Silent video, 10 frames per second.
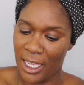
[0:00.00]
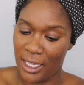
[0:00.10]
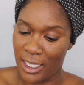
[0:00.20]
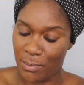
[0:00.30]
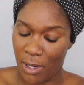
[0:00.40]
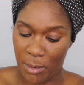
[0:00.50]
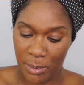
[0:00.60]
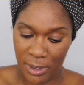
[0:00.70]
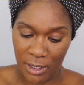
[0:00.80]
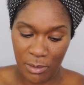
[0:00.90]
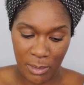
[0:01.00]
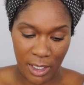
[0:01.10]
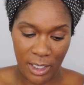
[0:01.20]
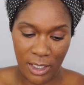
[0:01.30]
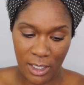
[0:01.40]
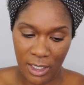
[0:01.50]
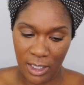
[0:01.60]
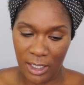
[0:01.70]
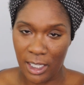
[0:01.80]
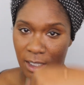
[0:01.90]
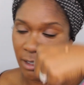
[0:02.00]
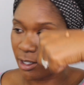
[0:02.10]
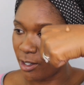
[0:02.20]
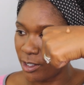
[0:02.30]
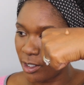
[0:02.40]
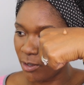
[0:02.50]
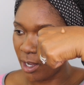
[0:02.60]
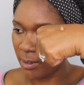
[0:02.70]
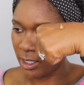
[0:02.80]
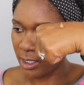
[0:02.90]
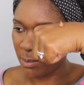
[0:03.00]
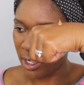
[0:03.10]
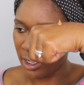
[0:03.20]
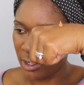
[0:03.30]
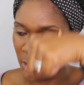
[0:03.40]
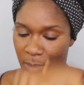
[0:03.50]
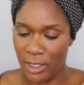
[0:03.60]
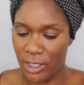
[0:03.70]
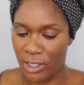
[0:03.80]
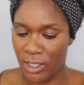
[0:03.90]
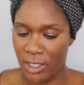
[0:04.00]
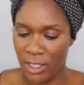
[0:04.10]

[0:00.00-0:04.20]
and that's probably too much. Like a little Hershey drop, like that's probably too much.